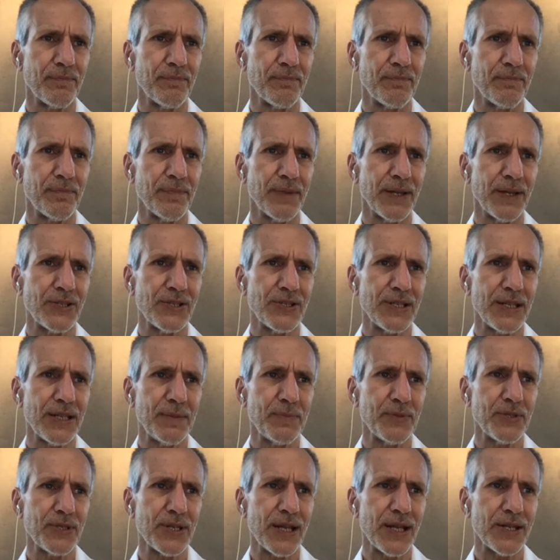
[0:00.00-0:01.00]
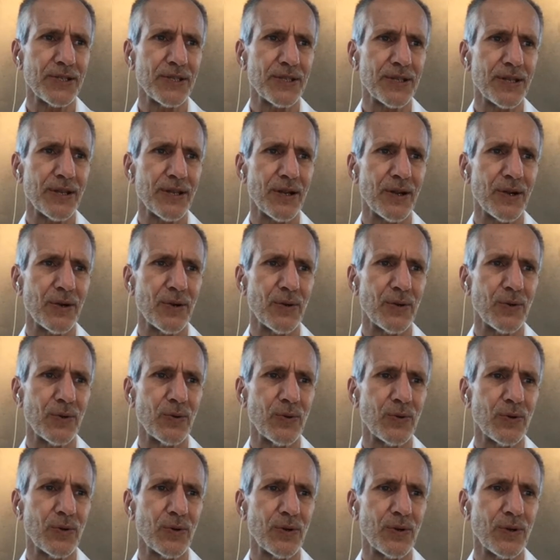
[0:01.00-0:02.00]
it seems as though
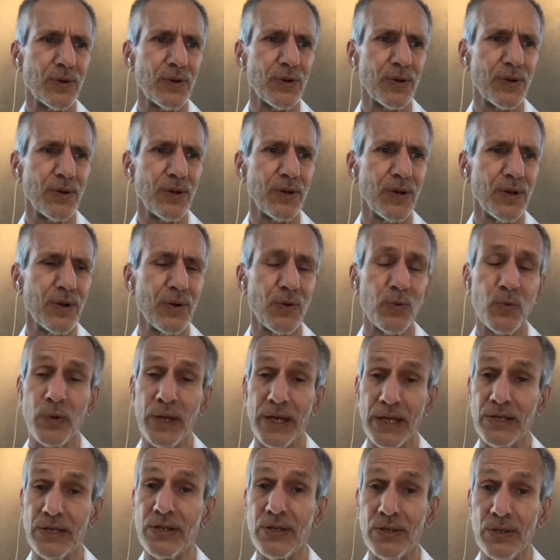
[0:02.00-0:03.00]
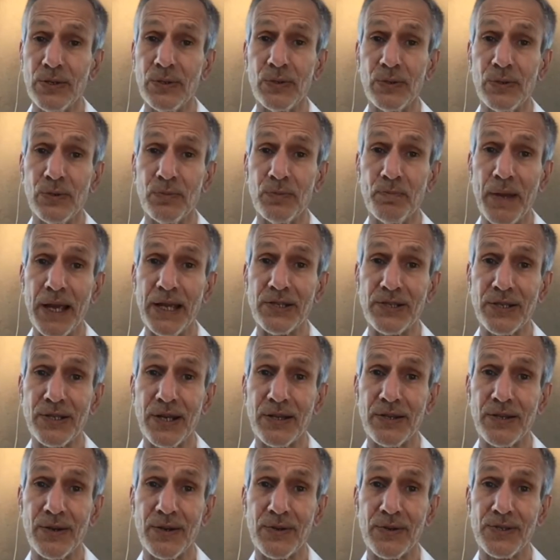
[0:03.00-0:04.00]
we do, based on
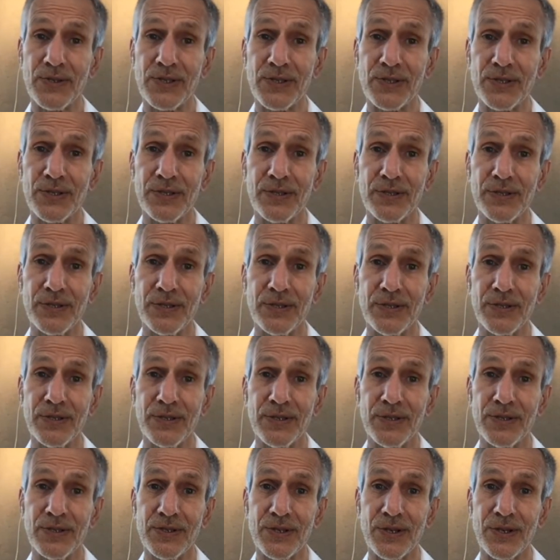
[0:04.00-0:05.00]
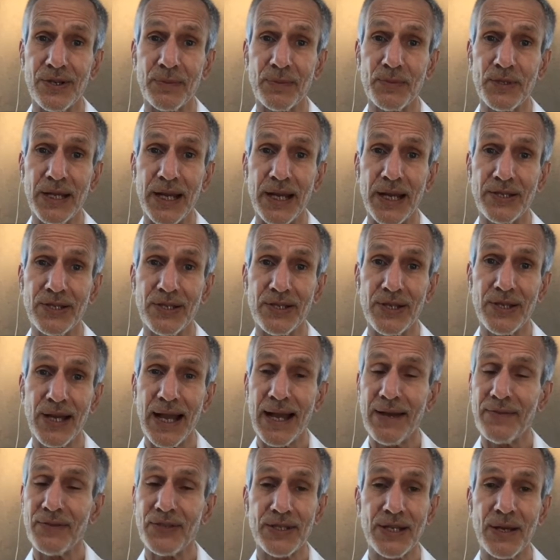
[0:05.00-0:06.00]
those circumstances,
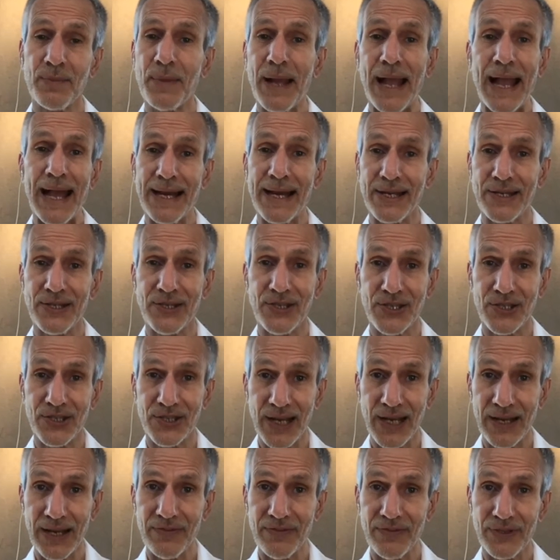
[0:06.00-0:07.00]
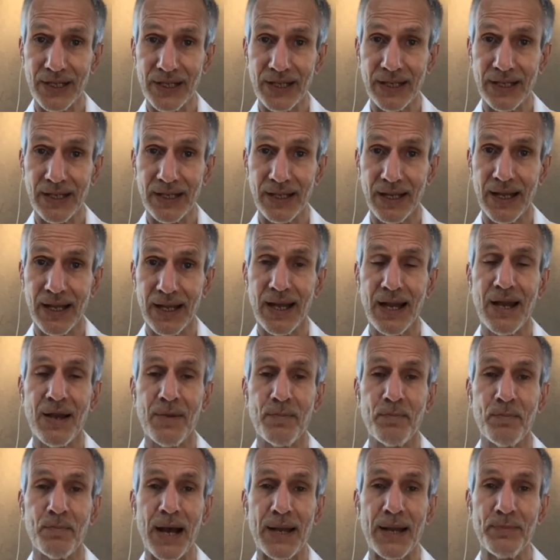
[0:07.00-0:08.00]
have some added safety
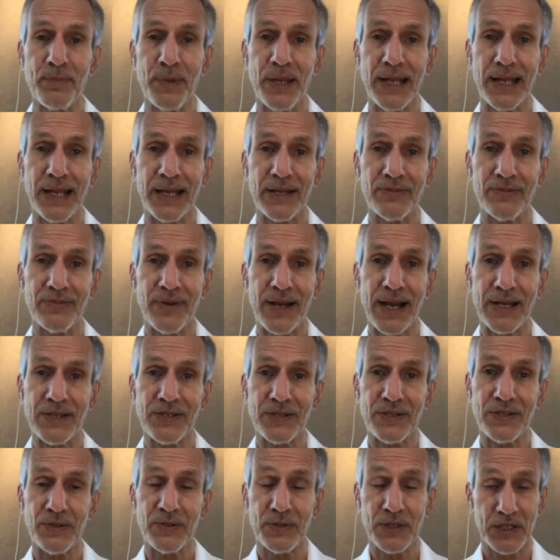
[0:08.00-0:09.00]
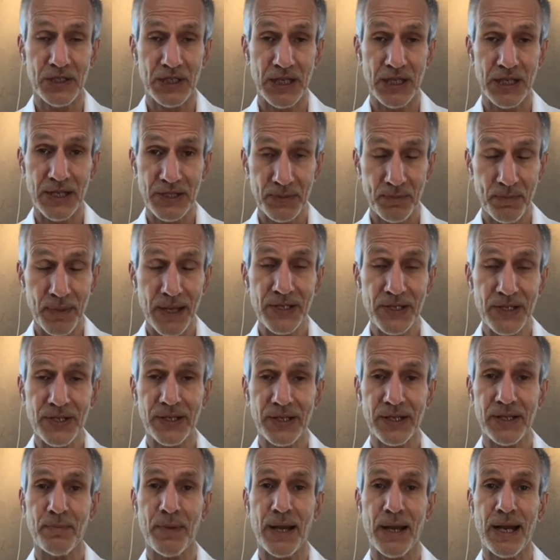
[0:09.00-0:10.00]
by being in Vastu, especially
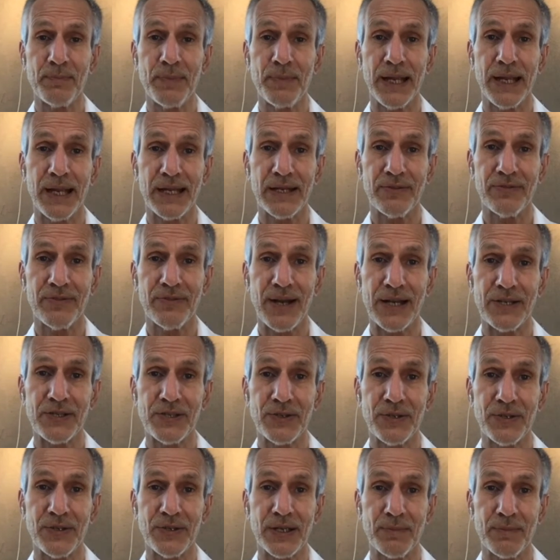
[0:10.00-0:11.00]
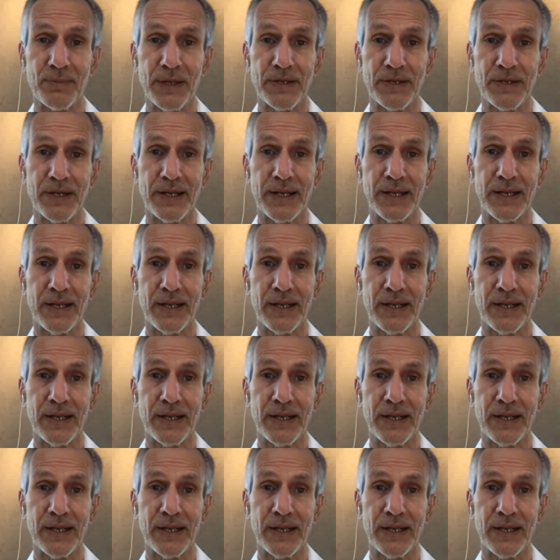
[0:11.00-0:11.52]
by being in a Vastu community.